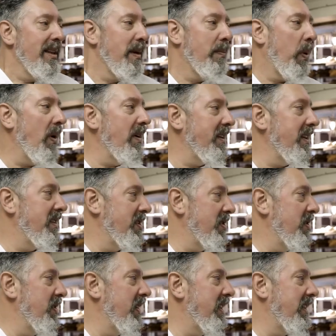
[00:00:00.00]
The part that's
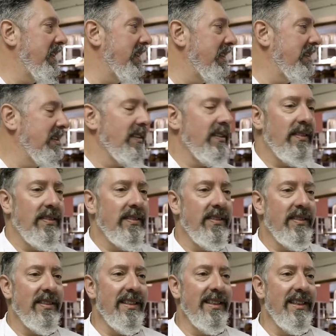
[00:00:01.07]
unique is